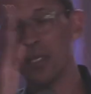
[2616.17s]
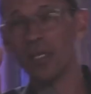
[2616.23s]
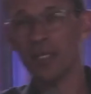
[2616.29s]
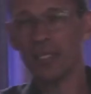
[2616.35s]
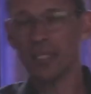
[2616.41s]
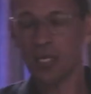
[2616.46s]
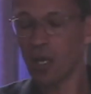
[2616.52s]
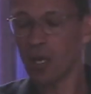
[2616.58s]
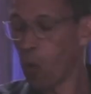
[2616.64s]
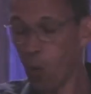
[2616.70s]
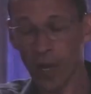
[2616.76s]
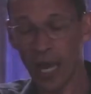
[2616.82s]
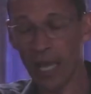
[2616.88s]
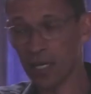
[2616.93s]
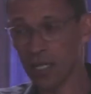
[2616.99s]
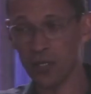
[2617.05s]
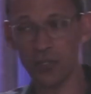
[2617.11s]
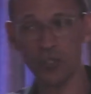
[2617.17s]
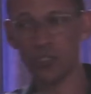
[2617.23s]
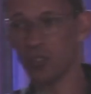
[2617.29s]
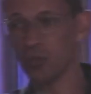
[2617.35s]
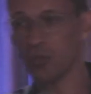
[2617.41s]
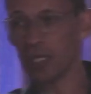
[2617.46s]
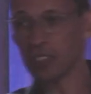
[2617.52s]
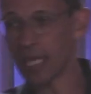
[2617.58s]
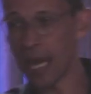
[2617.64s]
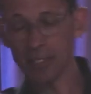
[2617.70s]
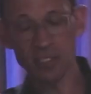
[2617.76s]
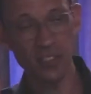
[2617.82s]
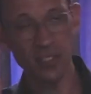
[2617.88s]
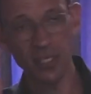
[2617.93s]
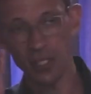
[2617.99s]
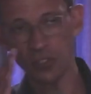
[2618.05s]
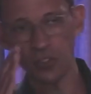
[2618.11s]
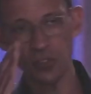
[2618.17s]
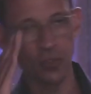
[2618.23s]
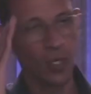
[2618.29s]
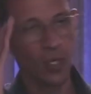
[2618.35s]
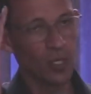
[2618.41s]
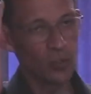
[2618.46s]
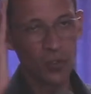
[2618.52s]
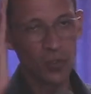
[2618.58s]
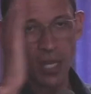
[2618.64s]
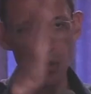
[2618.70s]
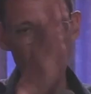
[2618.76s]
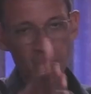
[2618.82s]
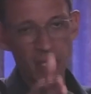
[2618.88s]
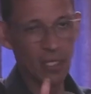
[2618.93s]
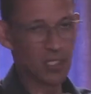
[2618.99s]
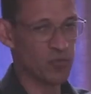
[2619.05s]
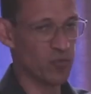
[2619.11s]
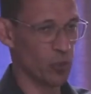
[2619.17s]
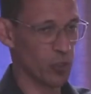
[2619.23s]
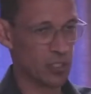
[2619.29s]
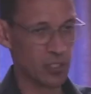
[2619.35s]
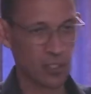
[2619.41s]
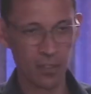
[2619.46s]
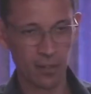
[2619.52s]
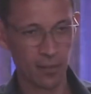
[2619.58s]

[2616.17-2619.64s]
No, no, all I need to do is I just need to, to know Nikki's voice.